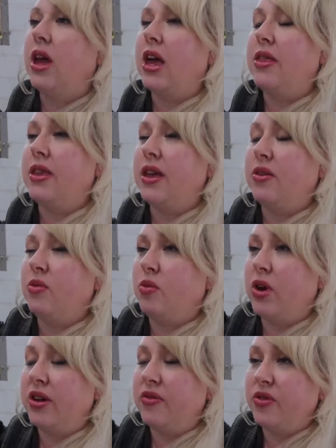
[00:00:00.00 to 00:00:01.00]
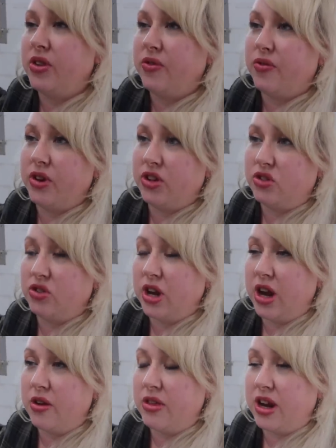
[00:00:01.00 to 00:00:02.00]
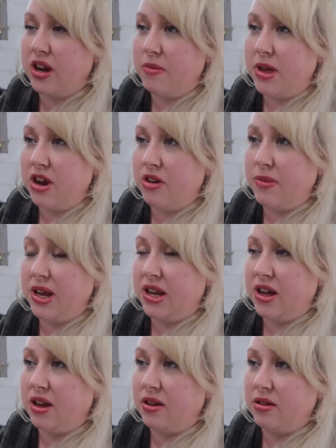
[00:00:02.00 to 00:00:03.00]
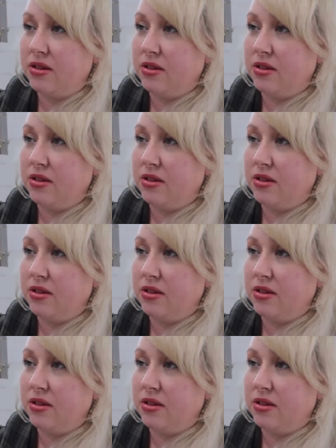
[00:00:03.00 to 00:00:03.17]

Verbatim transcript: And then one for the freeze dryer that I may or may not. One